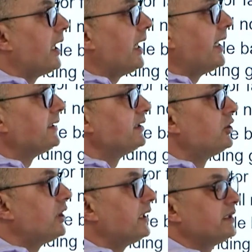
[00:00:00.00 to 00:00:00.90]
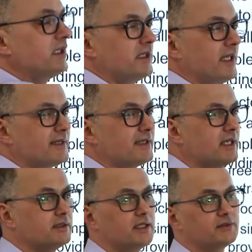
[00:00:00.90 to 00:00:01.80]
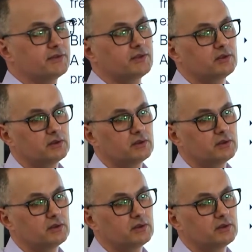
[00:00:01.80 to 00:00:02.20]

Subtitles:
And generally that's enough.